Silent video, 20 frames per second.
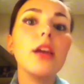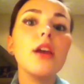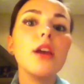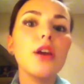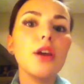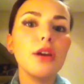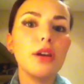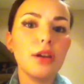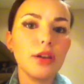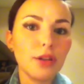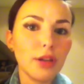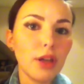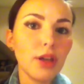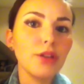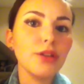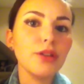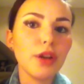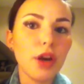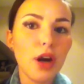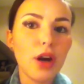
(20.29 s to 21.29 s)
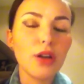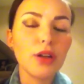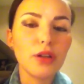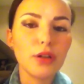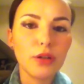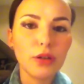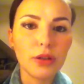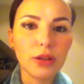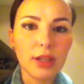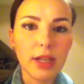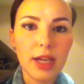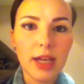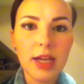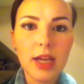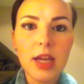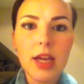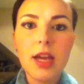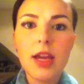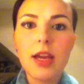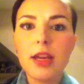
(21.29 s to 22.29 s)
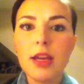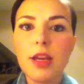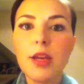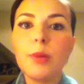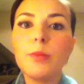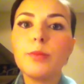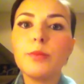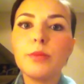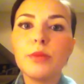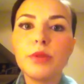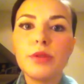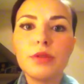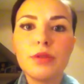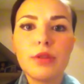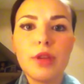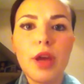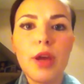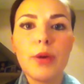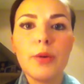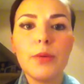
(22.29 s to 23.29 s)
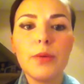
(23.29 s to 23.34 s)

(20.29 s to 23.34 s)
a darker colour, so